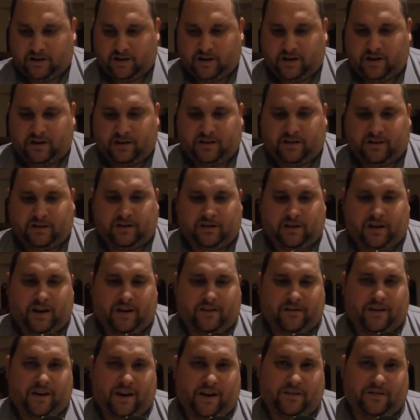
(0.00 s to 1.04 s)
And then you
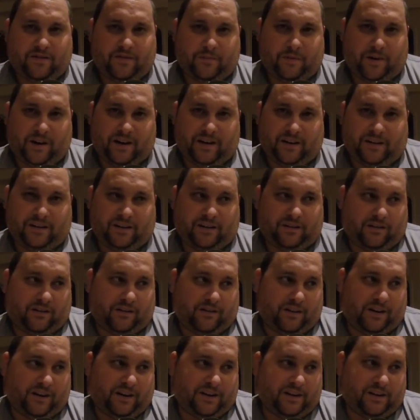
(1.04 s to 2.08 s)
have half the body done
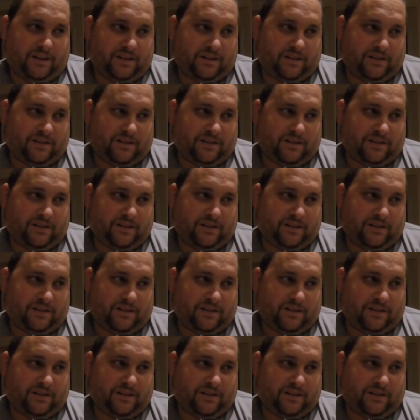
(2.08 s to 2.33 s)
already.